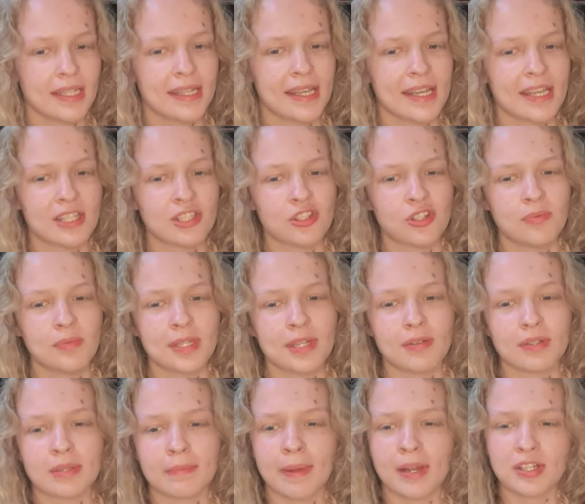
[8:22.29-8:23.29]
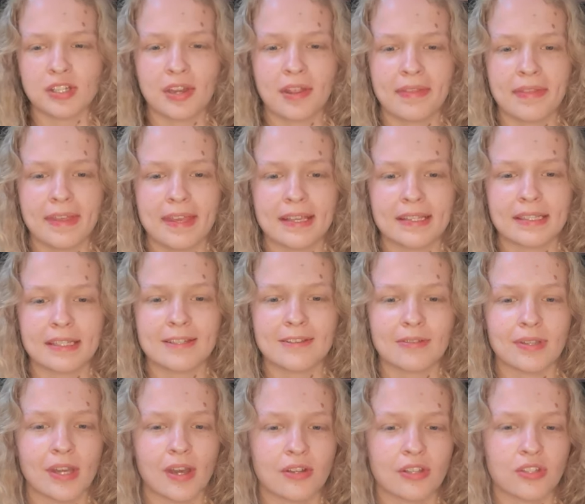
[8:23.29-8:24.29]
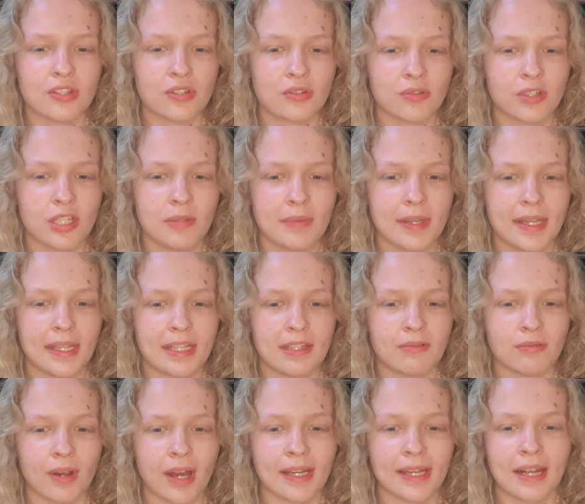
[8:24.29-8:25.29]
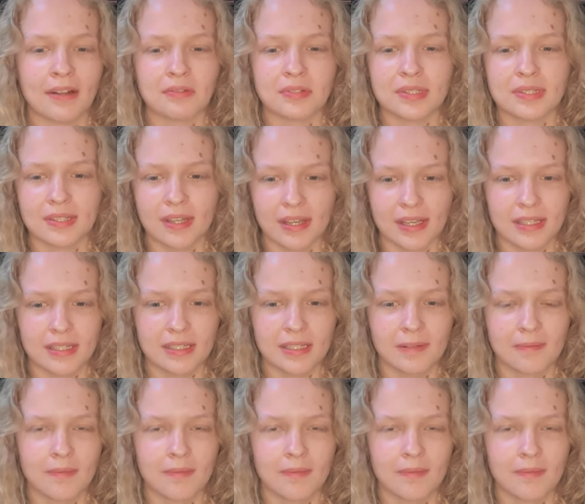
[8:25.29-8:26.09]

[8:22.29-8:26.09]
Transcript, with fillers: He assumed he was imagining things until he heard a scream, then he ran outside.